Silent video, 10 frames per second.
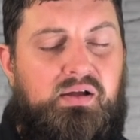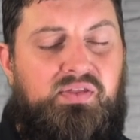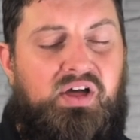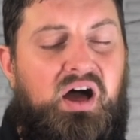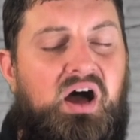
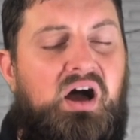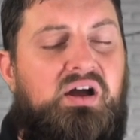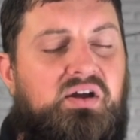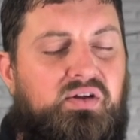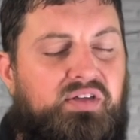the
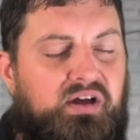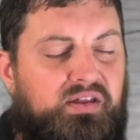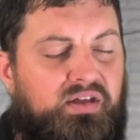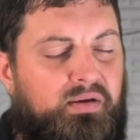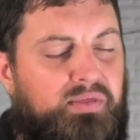hunger, the,
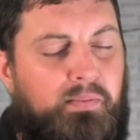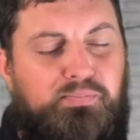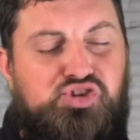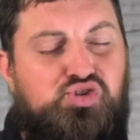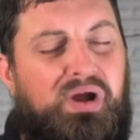the,
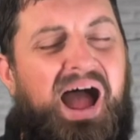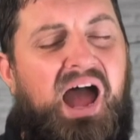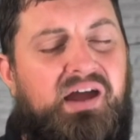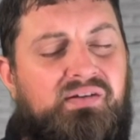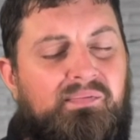the
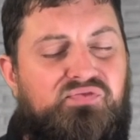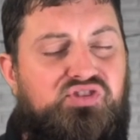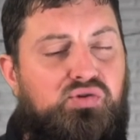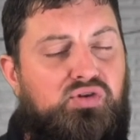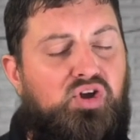drive
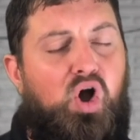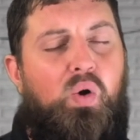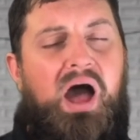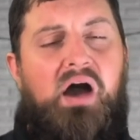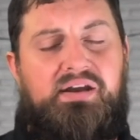to go
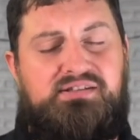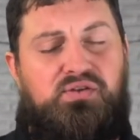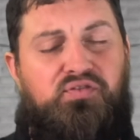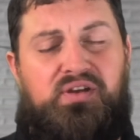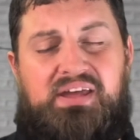out and to
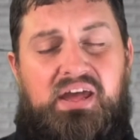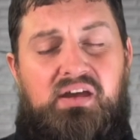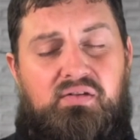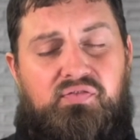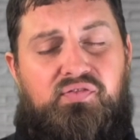
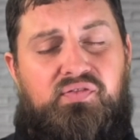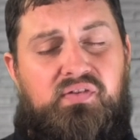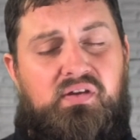forgive.